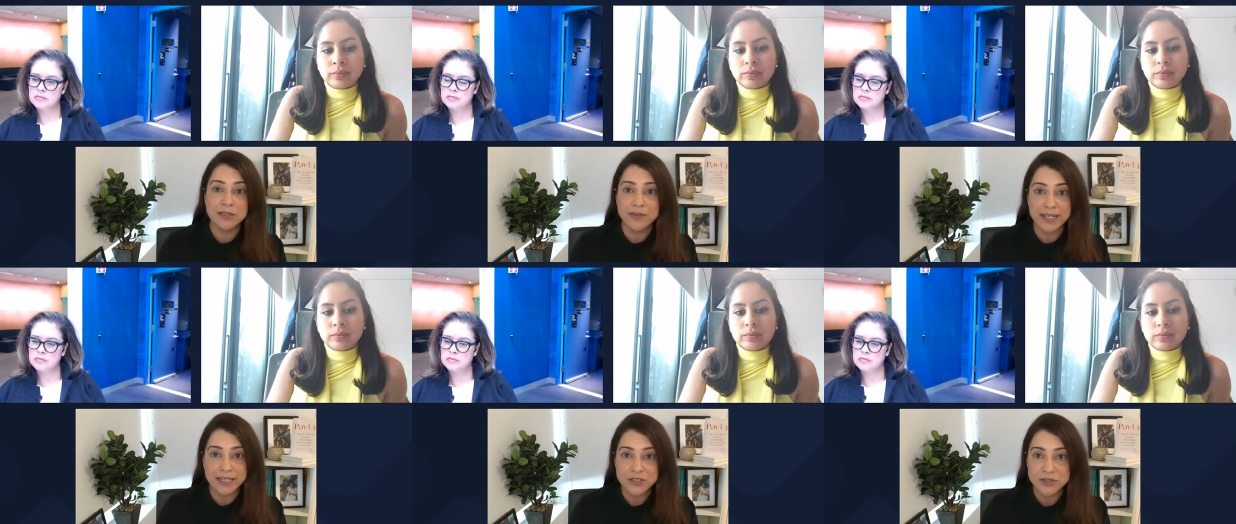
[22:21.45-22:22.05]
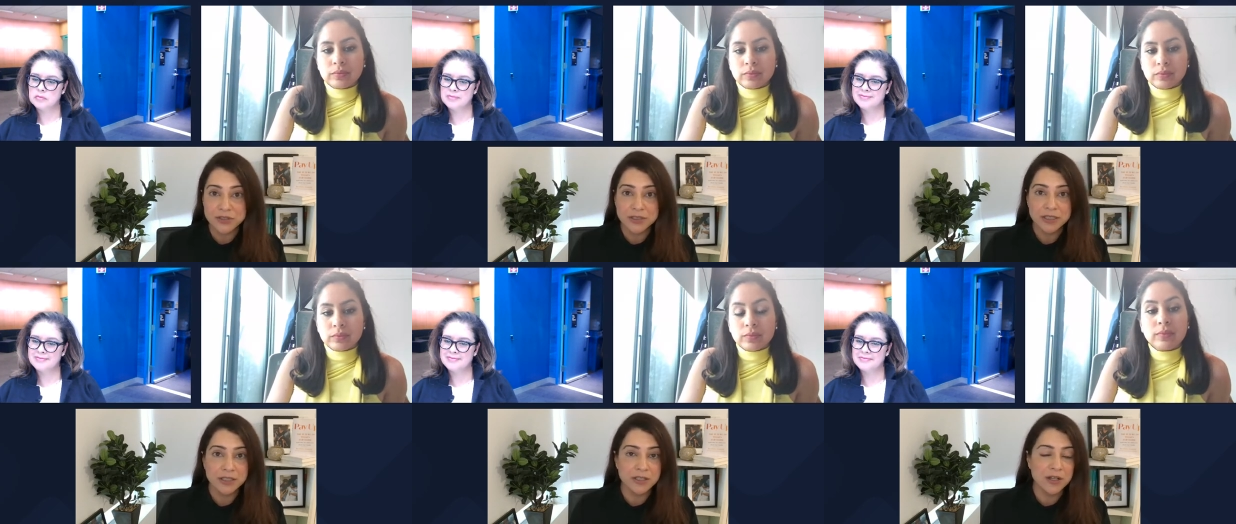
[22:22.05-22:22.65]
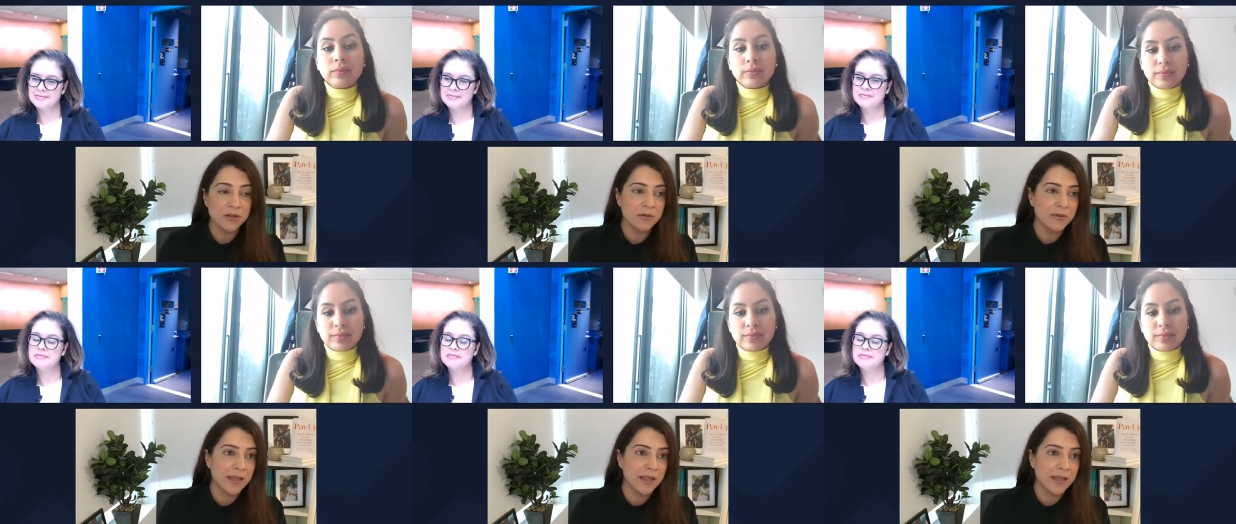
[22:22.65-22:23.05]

Speaker 1: Financial, you know,